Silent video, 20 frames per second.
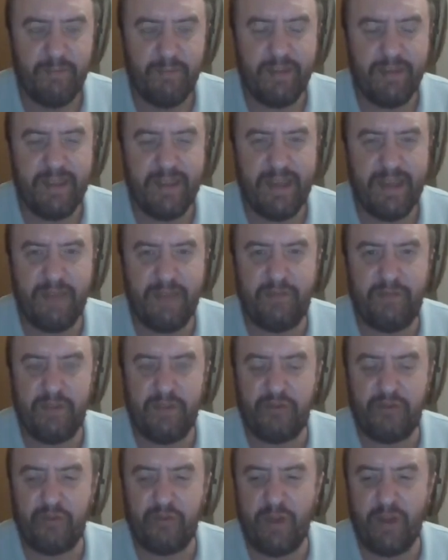going to have
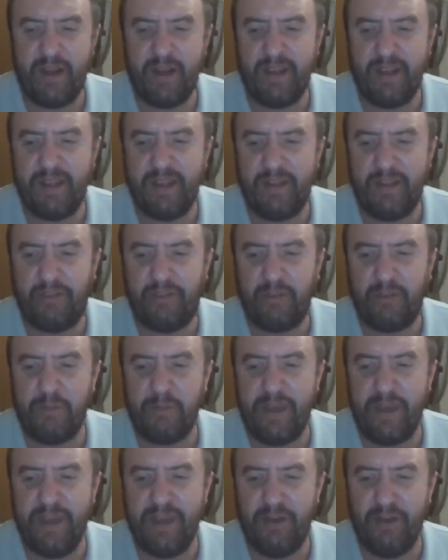to try to get some
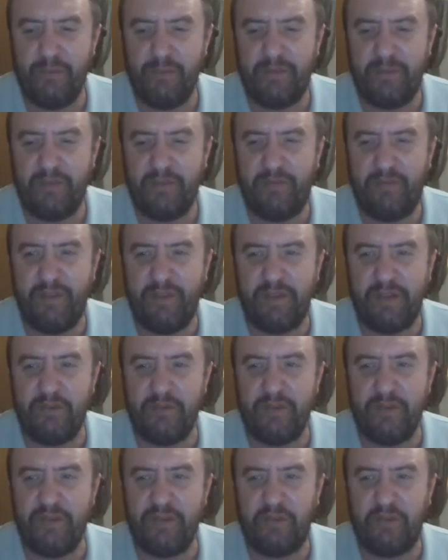help to
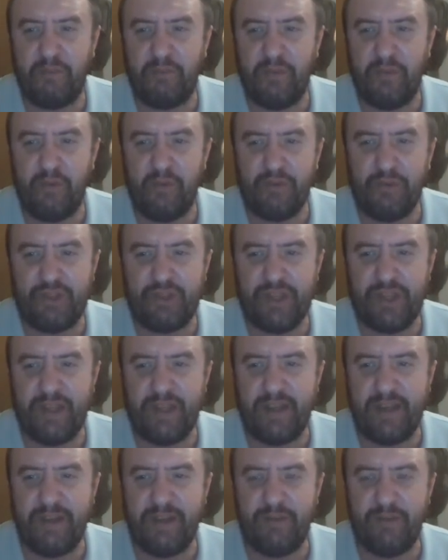figure this
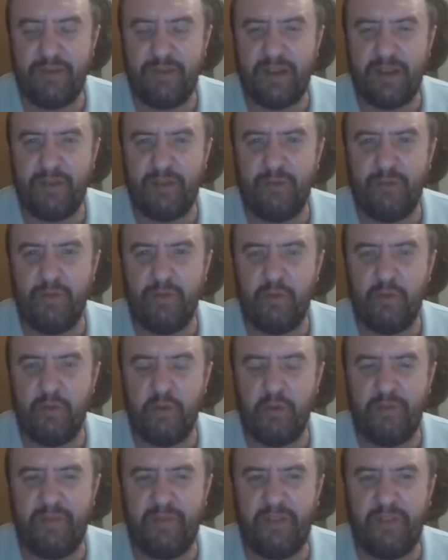bullshit out. I don't know if